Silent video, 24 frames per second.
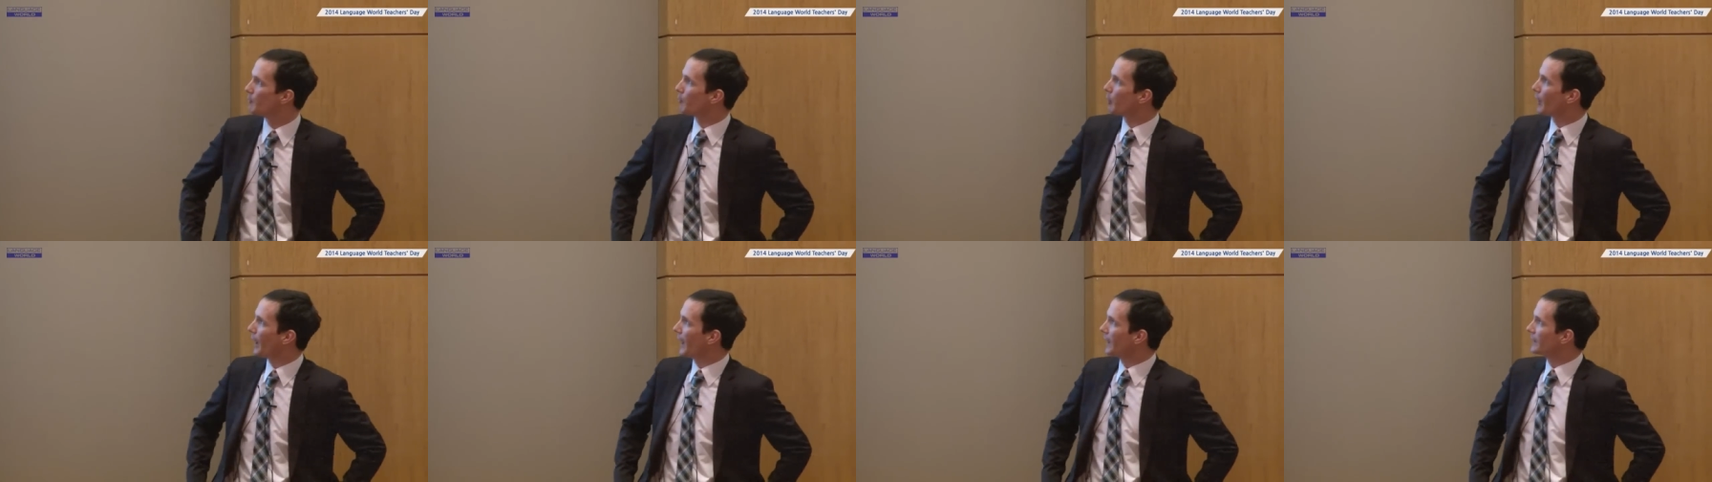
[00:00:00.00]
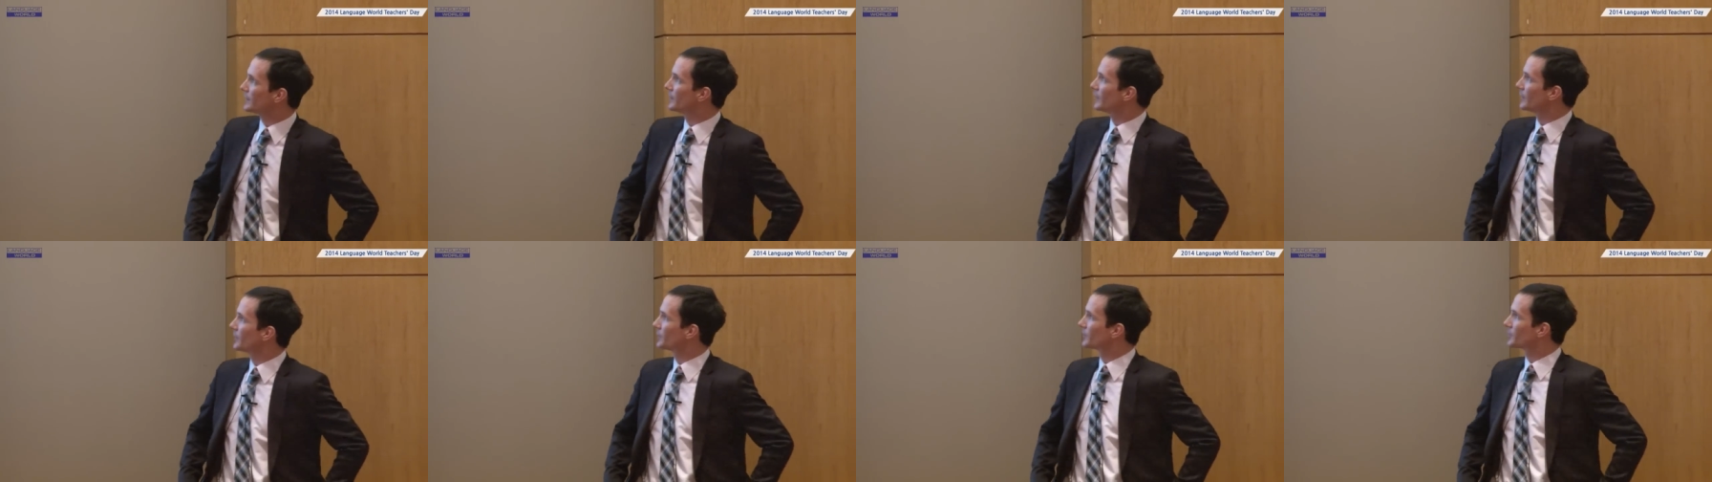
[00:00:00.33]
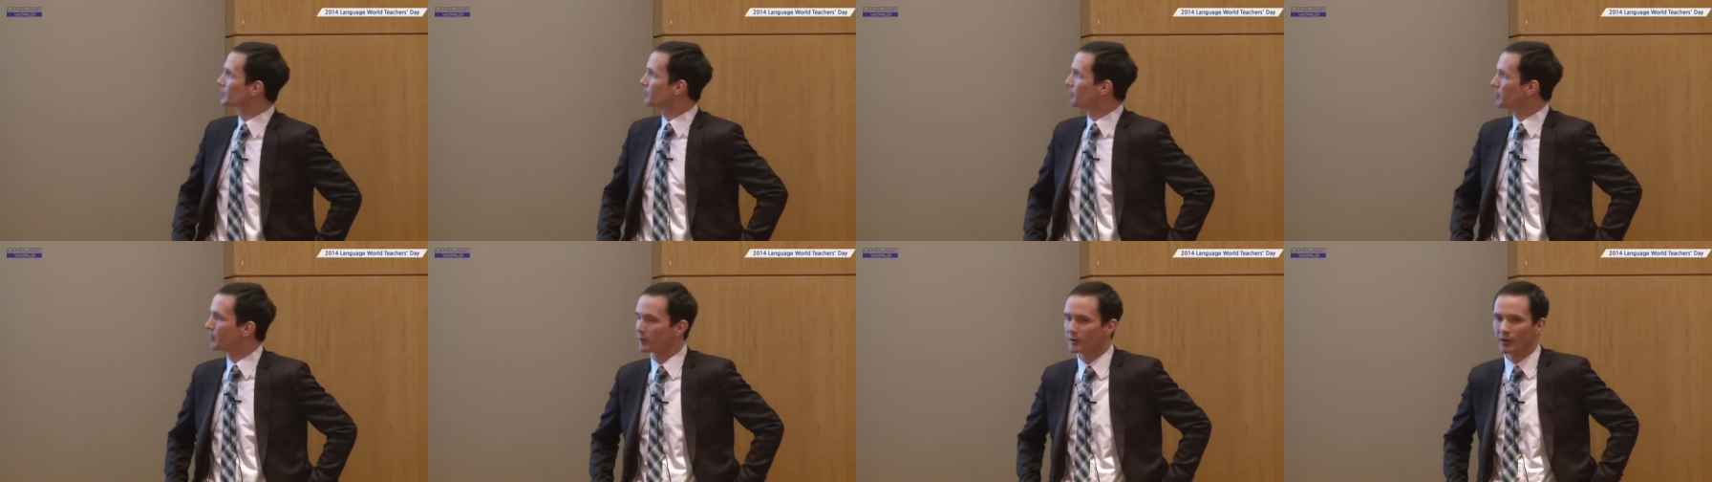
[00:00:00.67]

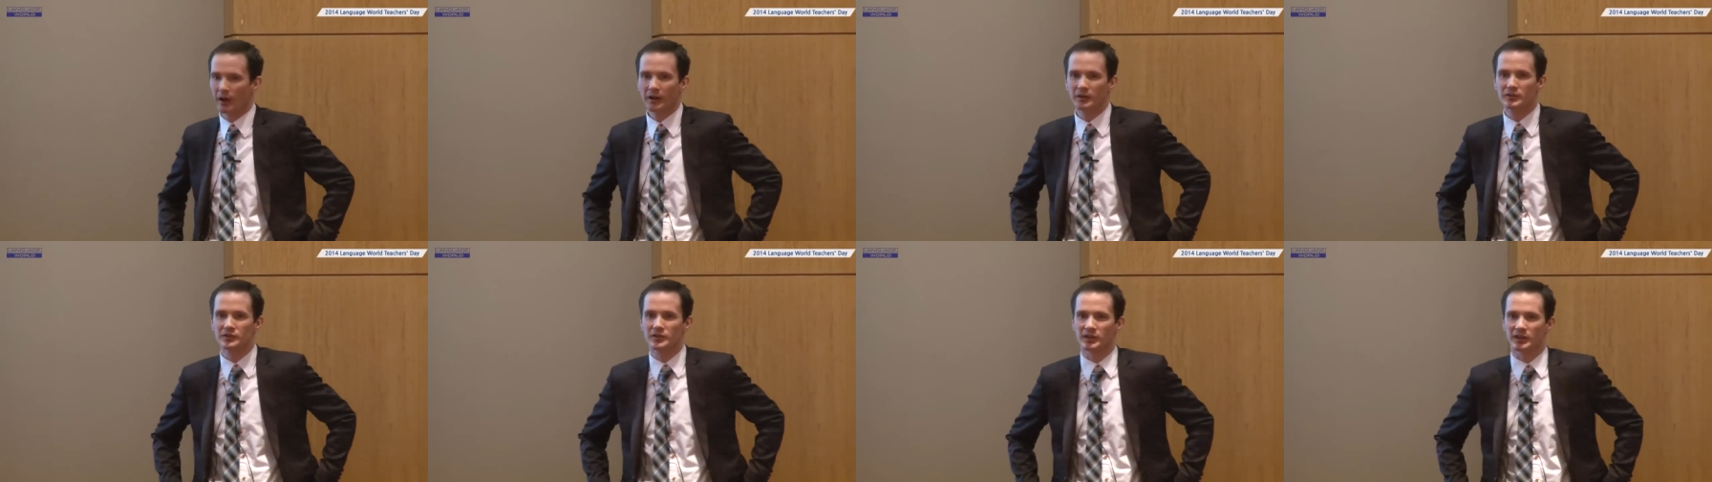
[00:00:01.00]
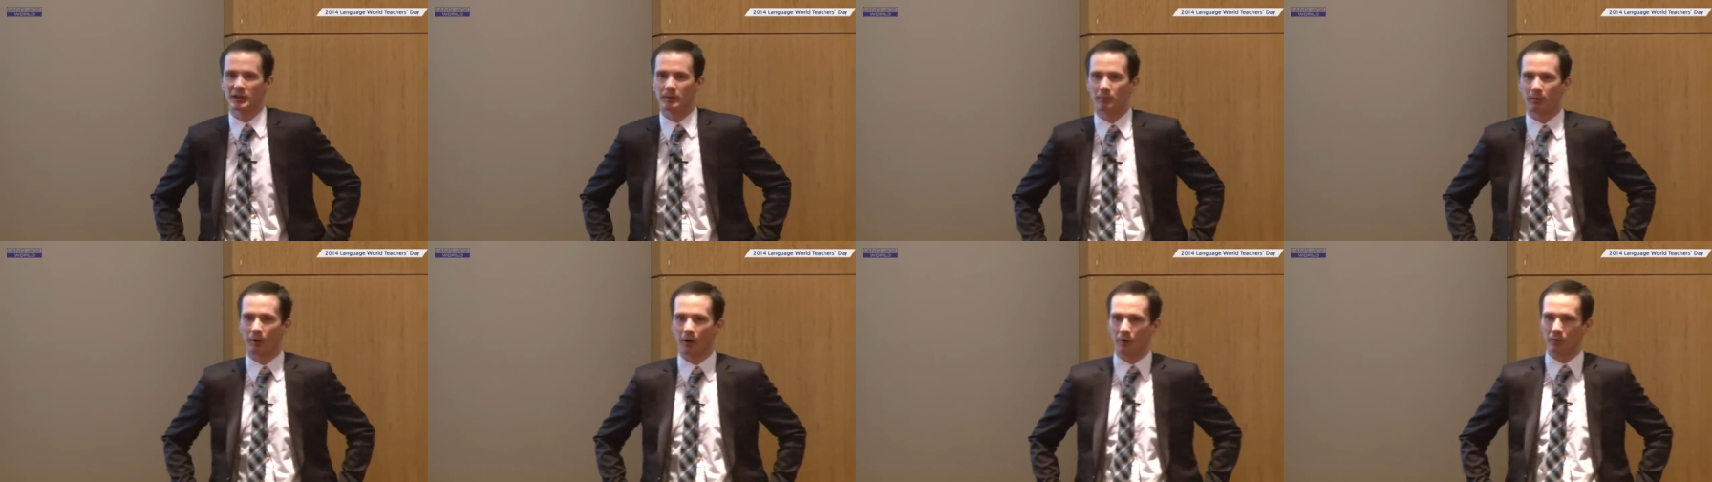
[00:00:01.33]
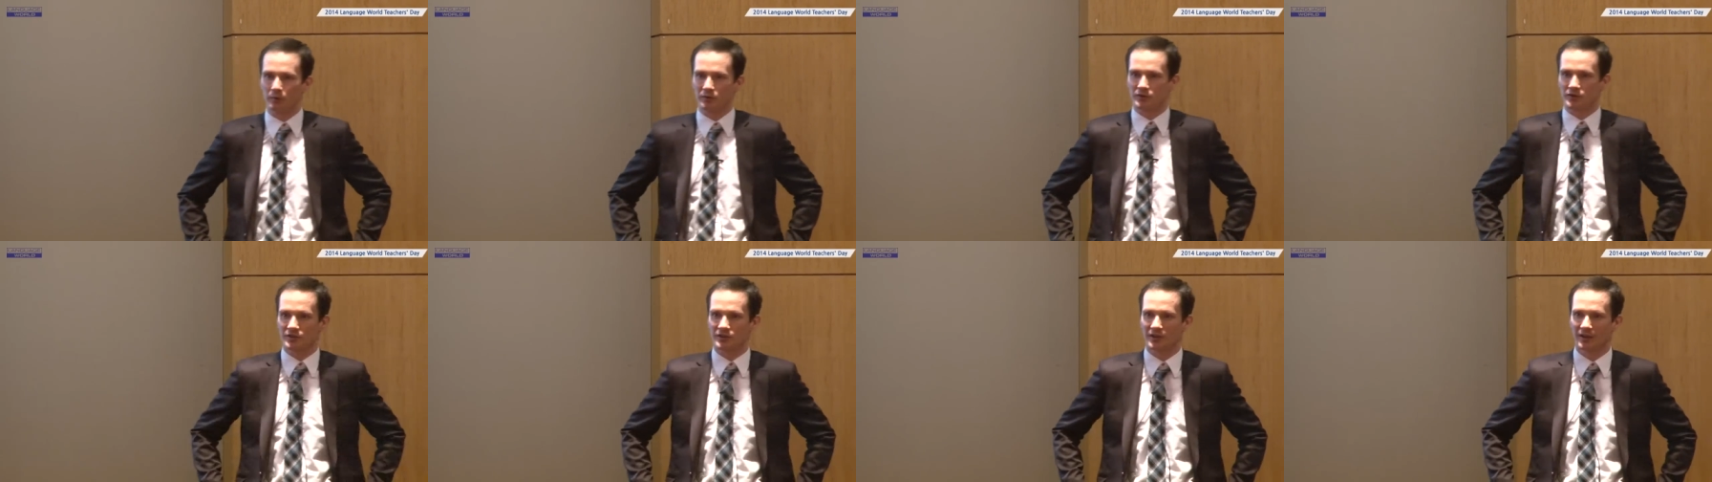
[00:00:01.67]
practice, production
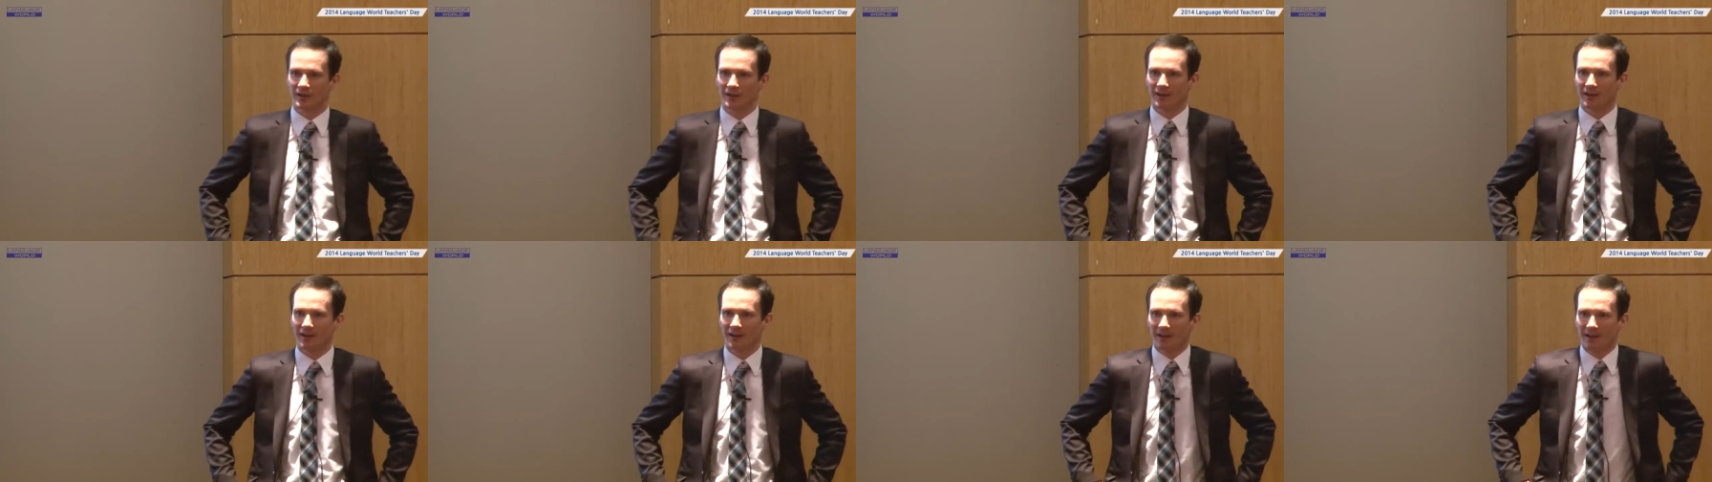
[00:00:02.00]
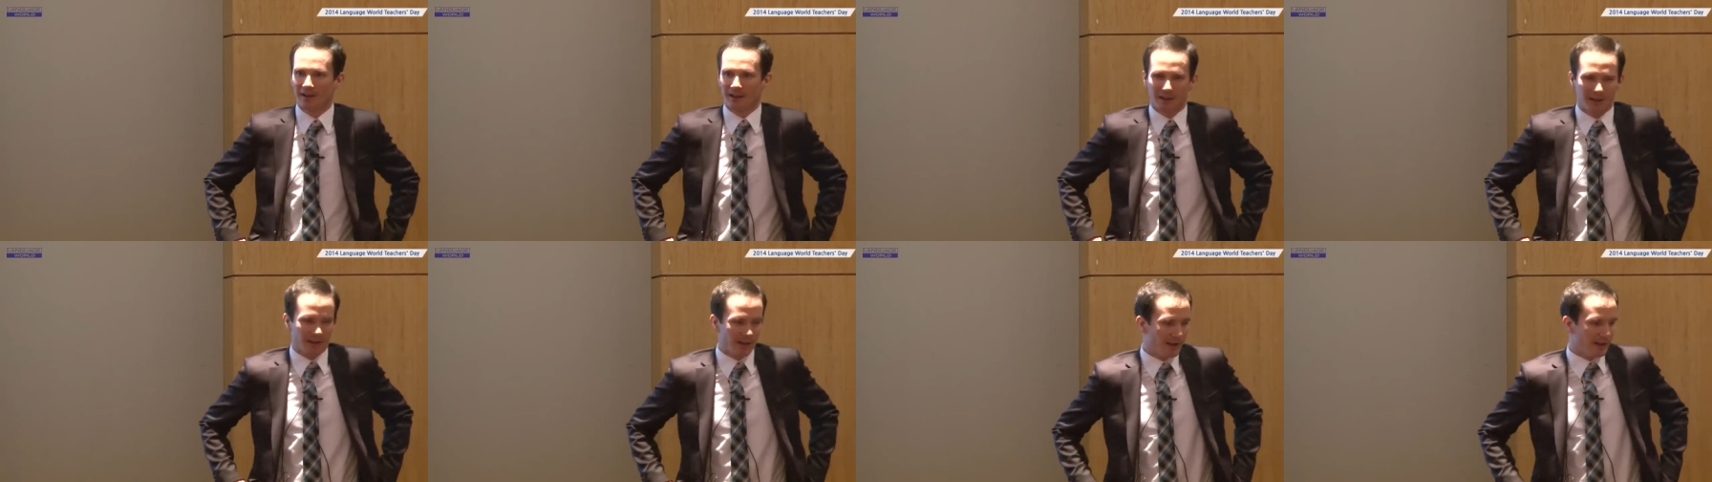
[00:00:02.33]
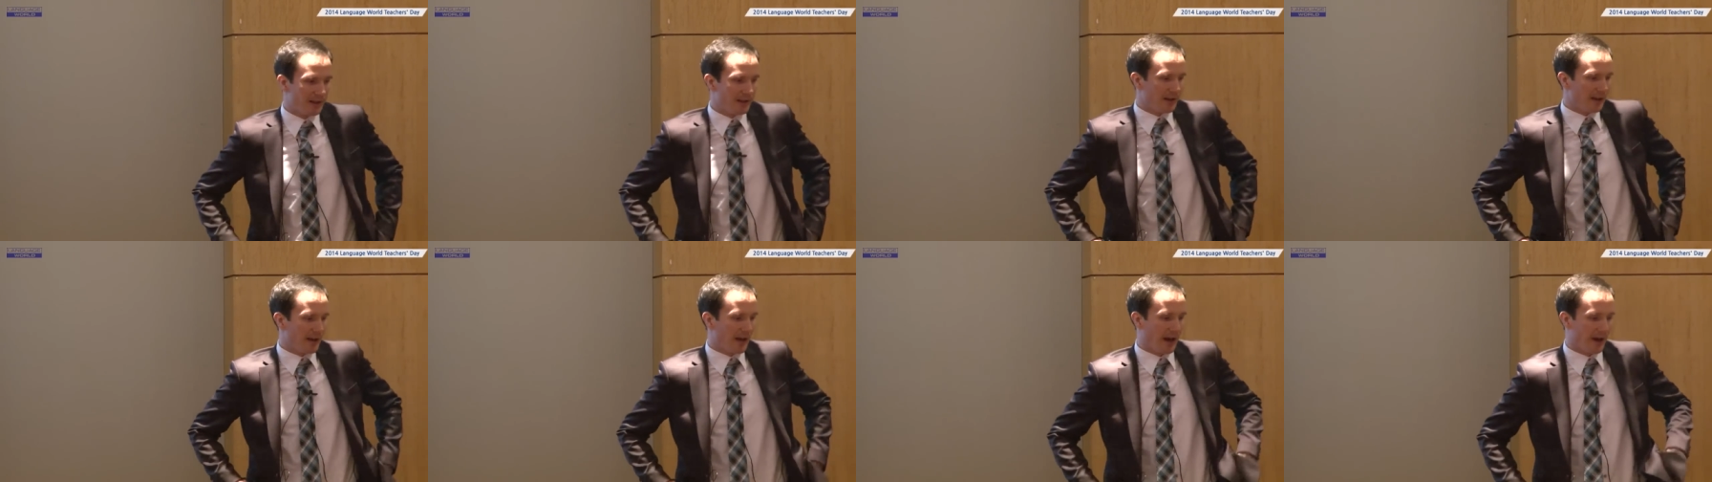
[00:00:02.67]
approach.
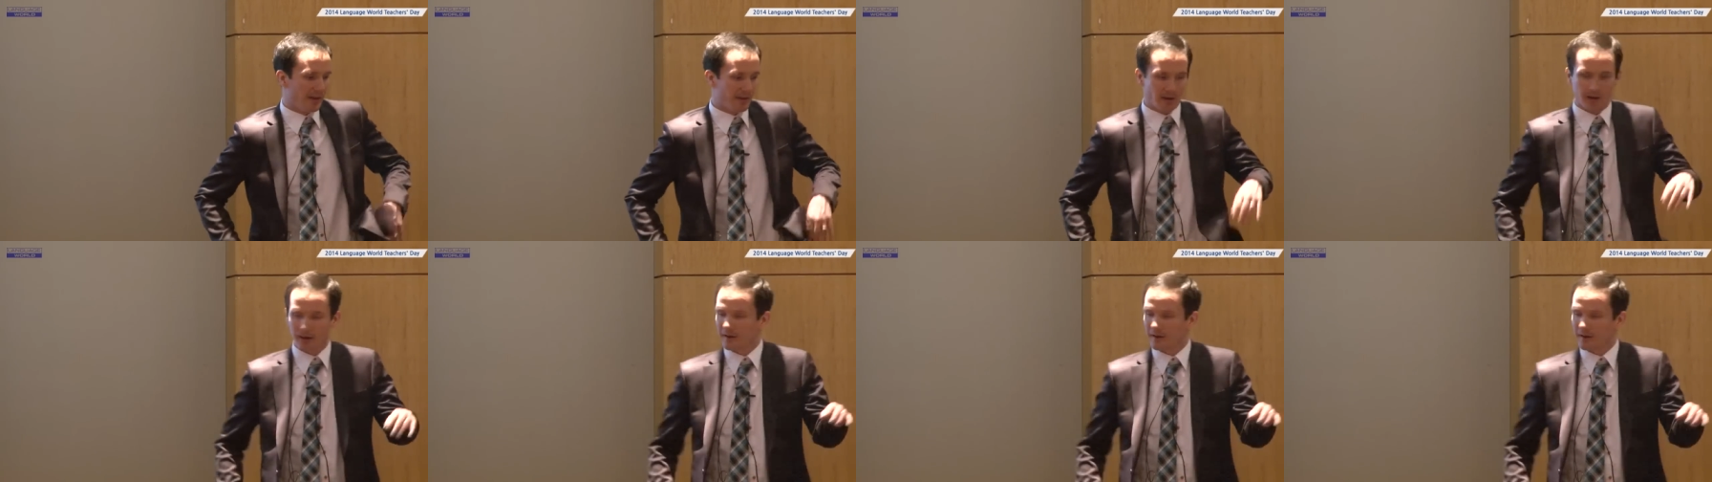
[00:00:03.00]
And